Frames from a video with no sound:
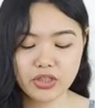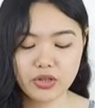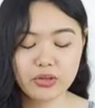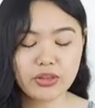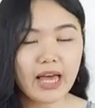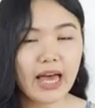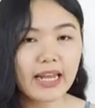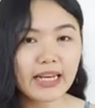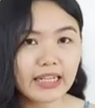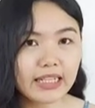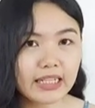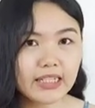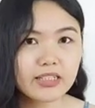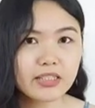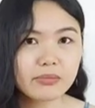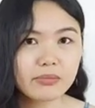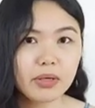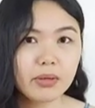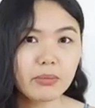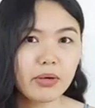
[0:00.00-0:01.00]
So that
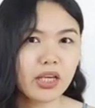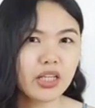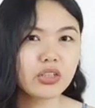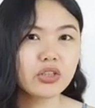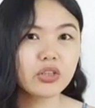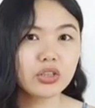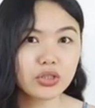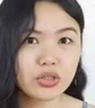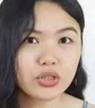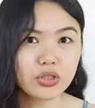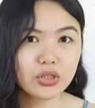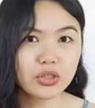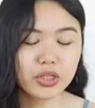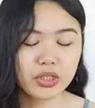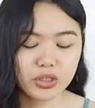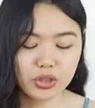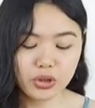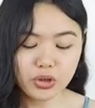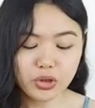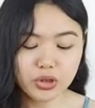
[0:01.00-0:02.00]
is my main
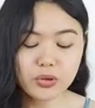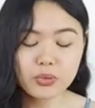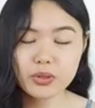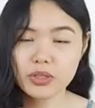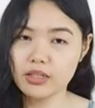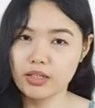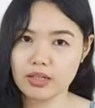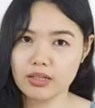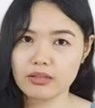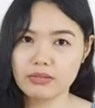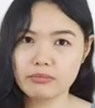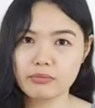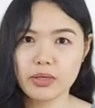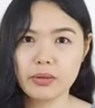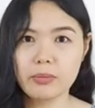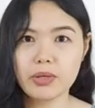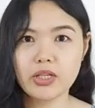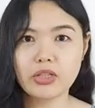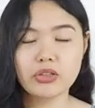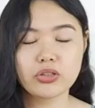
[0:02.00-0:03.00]
concern. Usually,
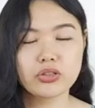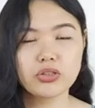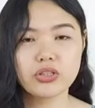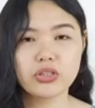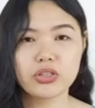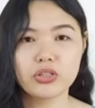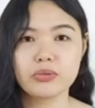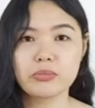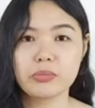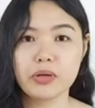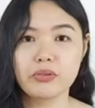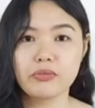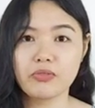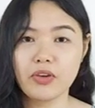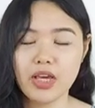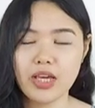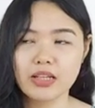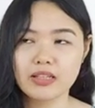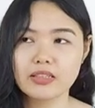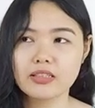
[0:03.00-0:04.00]
my main concern on my
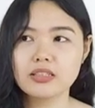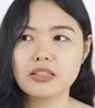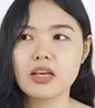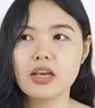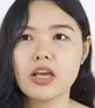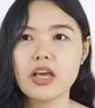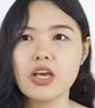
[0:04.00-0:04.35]
face.